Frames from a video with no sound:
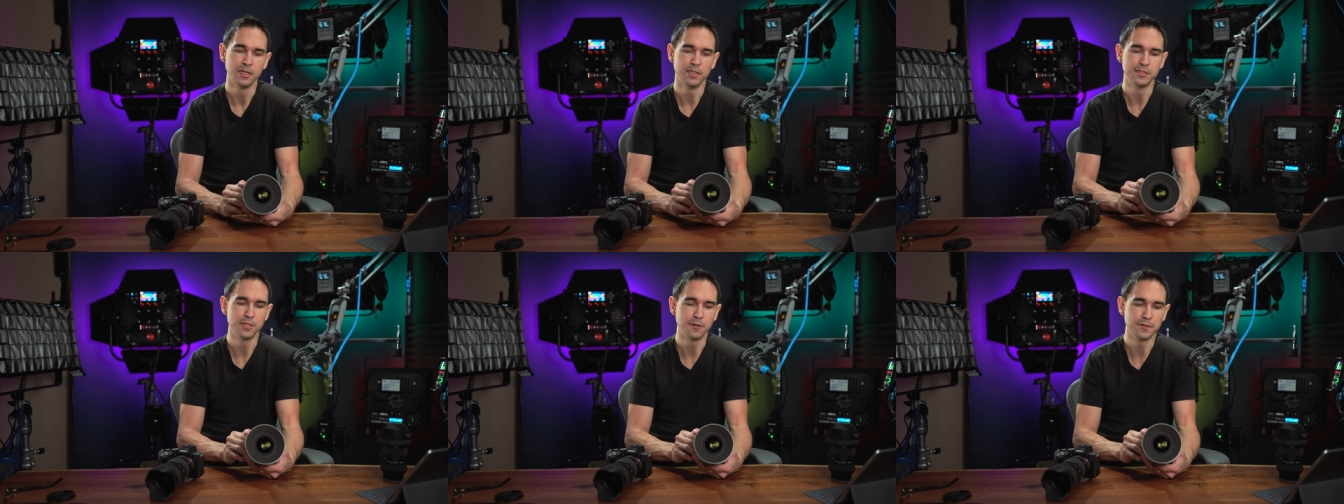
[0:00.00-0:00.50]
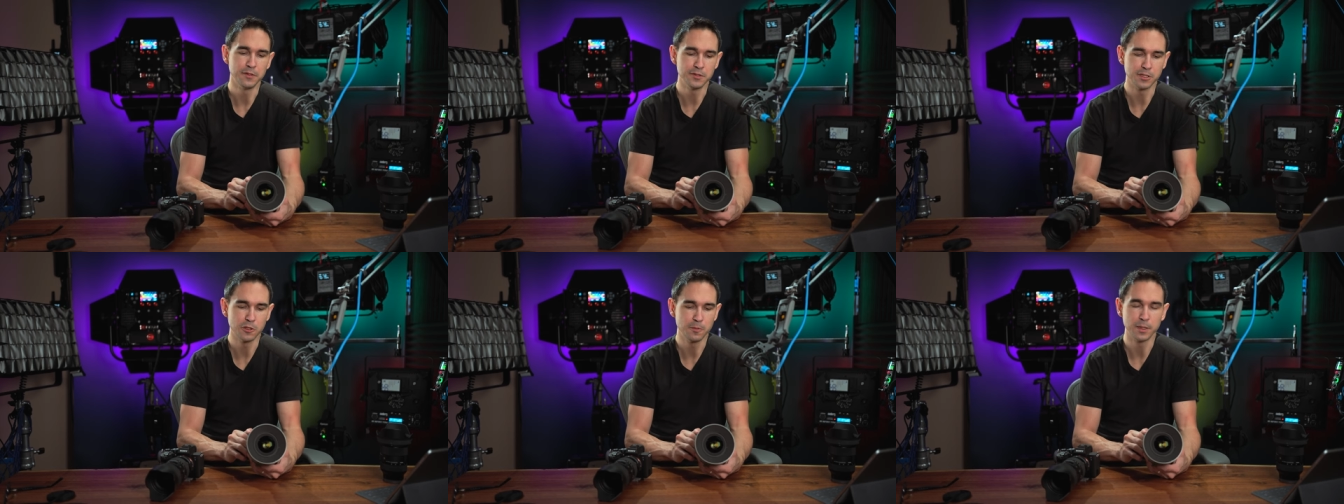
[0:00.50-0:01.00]
And so if you use
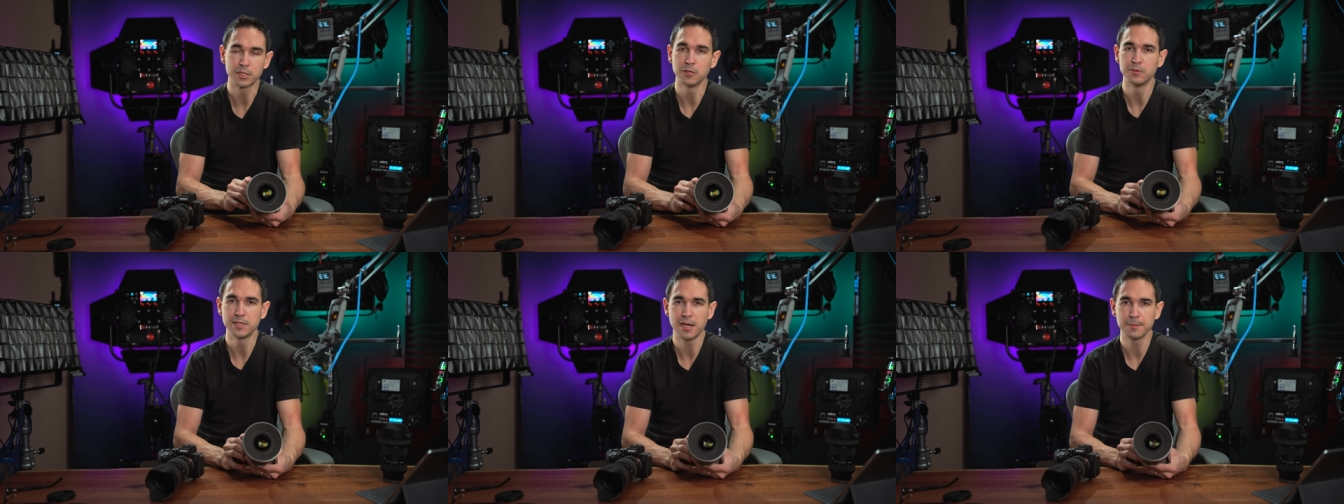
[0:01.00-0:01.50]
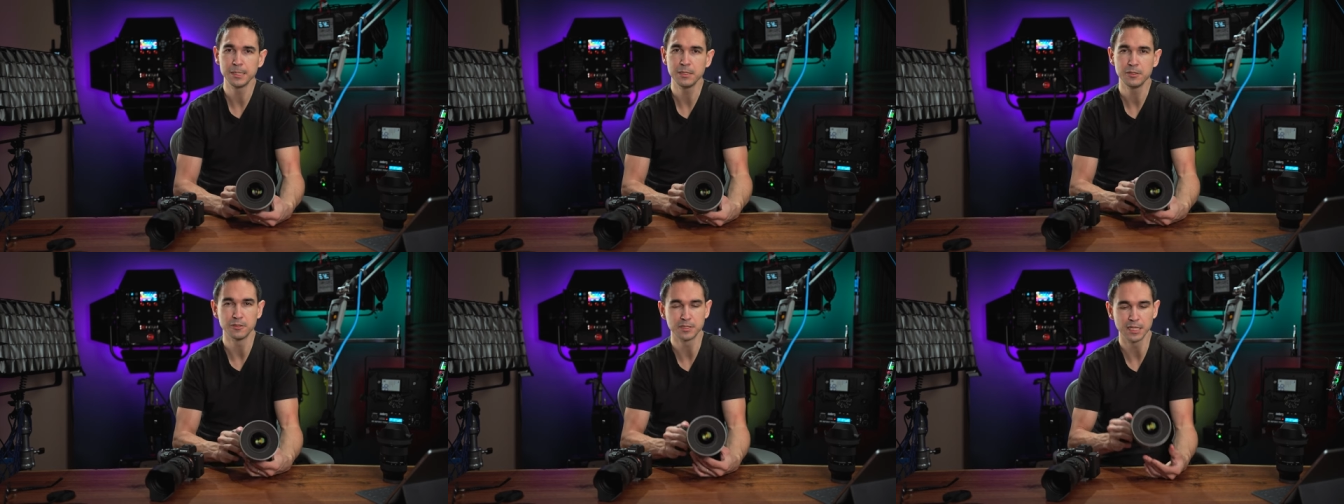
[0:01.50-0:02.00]
the coupon code
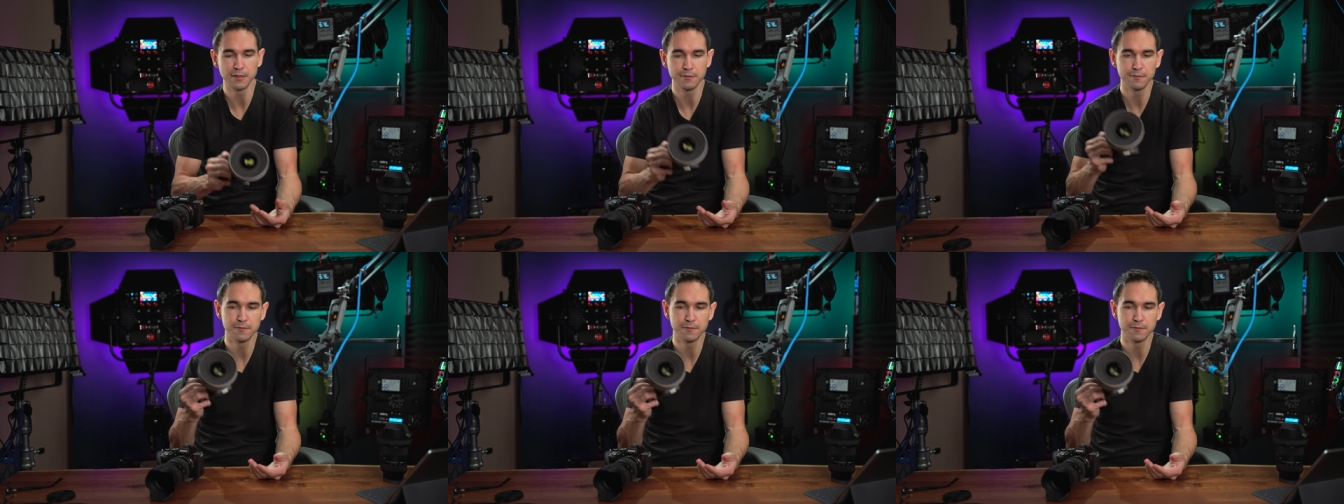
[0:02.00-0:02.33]
Tommy, you'll save